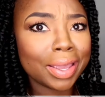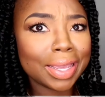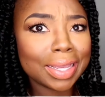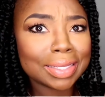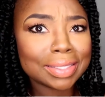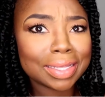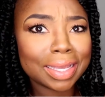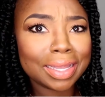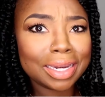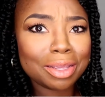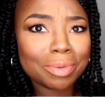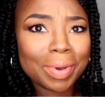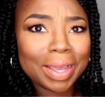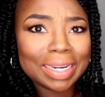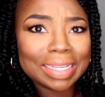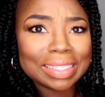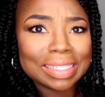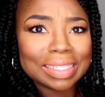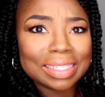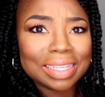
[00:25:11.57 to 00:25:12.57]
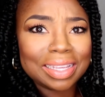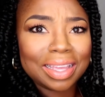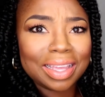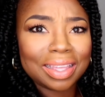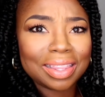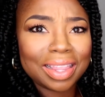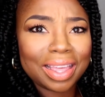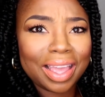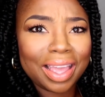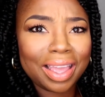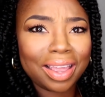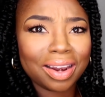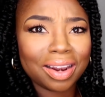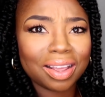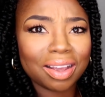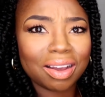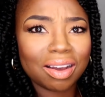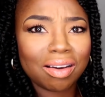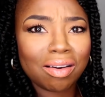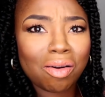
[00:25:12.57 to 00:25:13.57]
Is anybody seeing that?
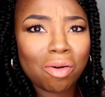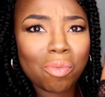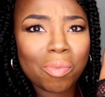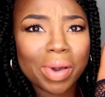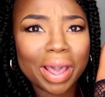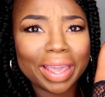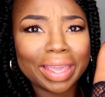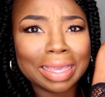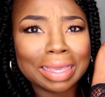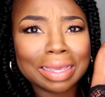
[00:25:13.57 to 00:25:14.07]
Oh my